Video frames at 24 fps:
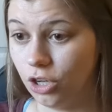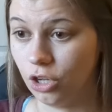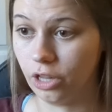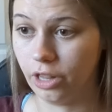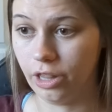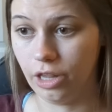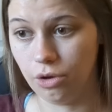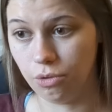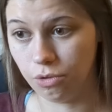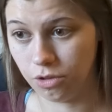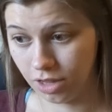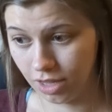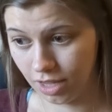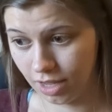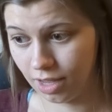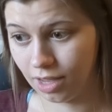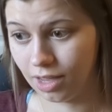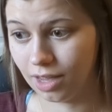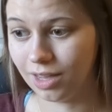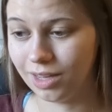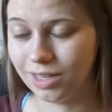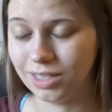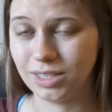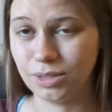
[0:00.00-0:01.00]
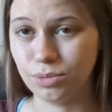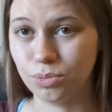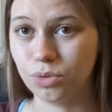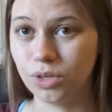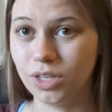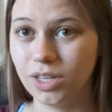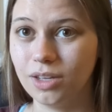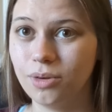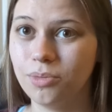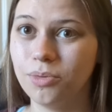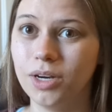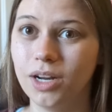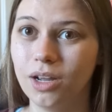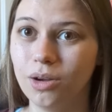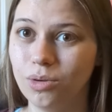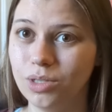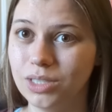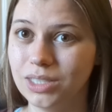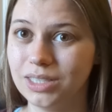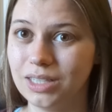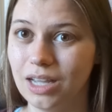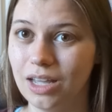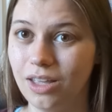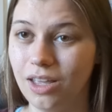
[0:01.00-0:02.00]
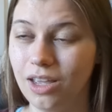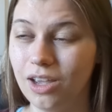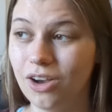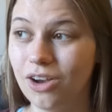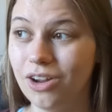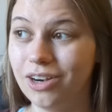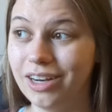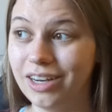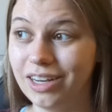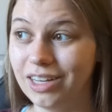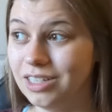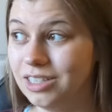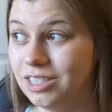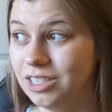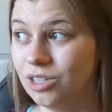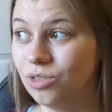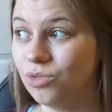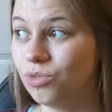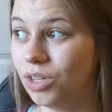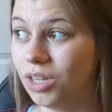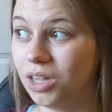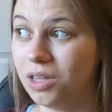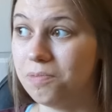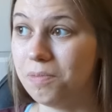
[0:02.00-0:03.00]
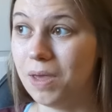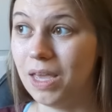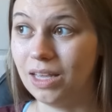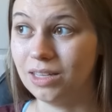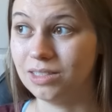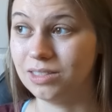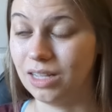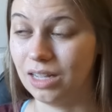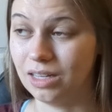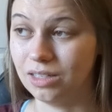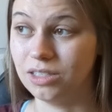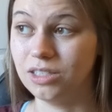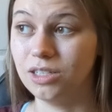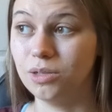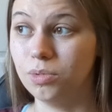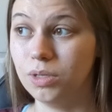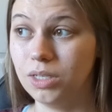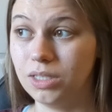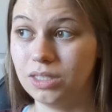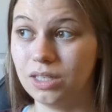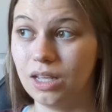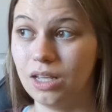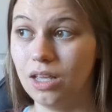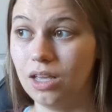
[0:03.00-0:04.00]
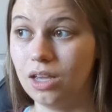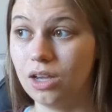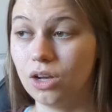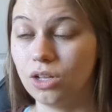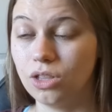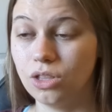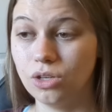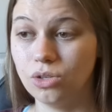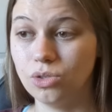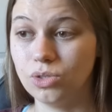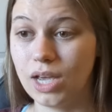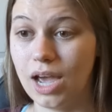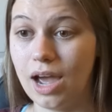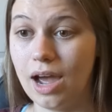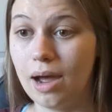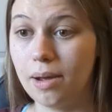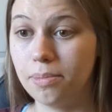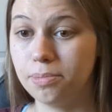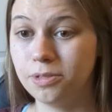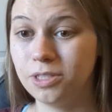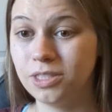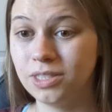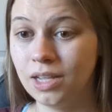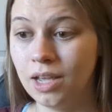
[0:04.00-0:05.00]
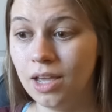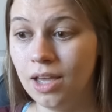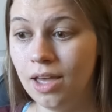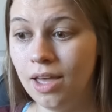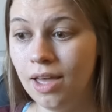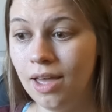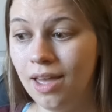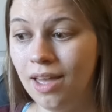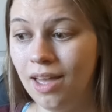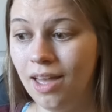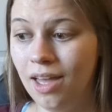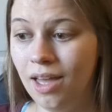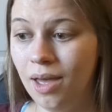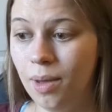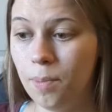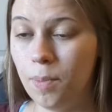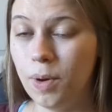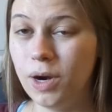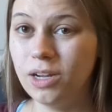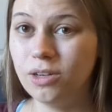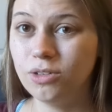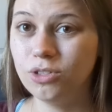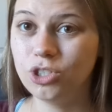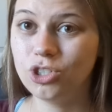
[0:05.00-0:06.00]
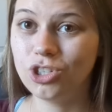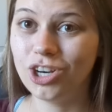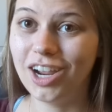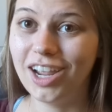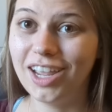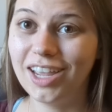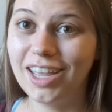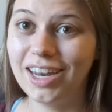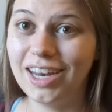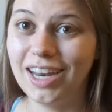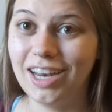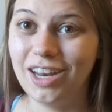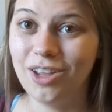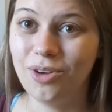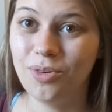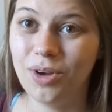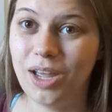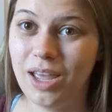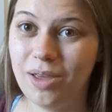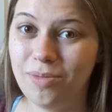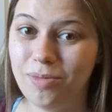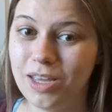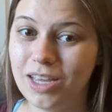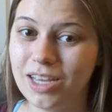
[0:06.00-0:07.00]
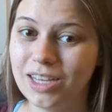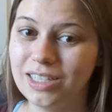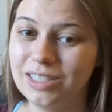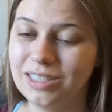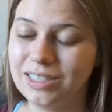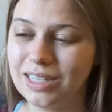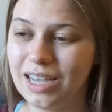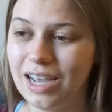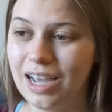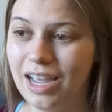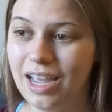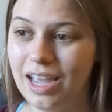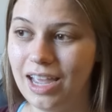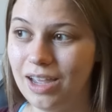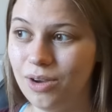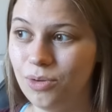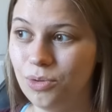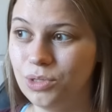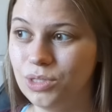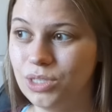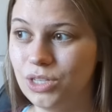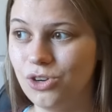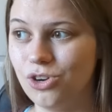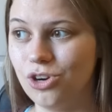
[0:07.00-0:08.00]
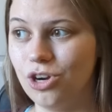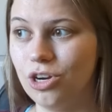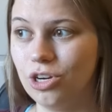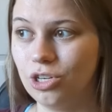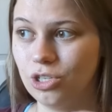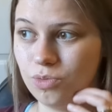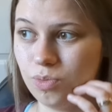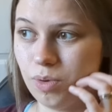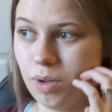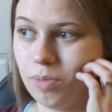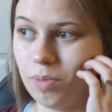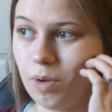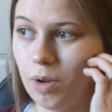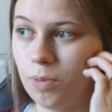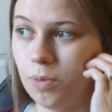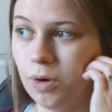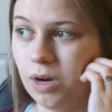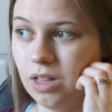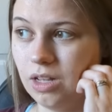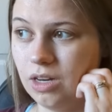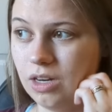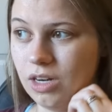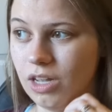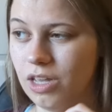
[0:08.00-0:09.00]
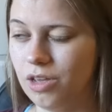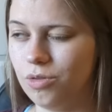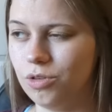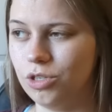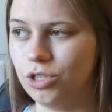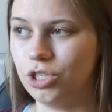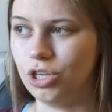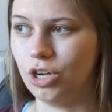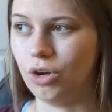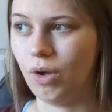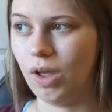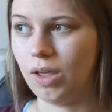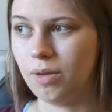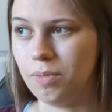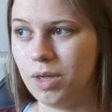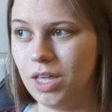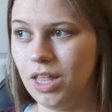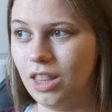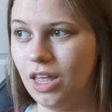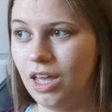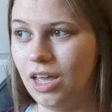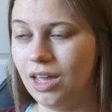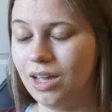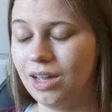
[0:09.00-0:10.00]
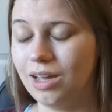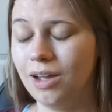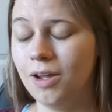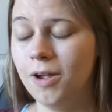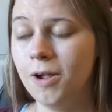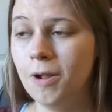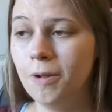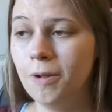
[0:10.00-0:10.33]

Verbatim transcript: clothing is really what I was selling on, and it didn't really make sense to be selling on those apps. But I was trying it anyway because I was encouraged by my brother. He was showing me like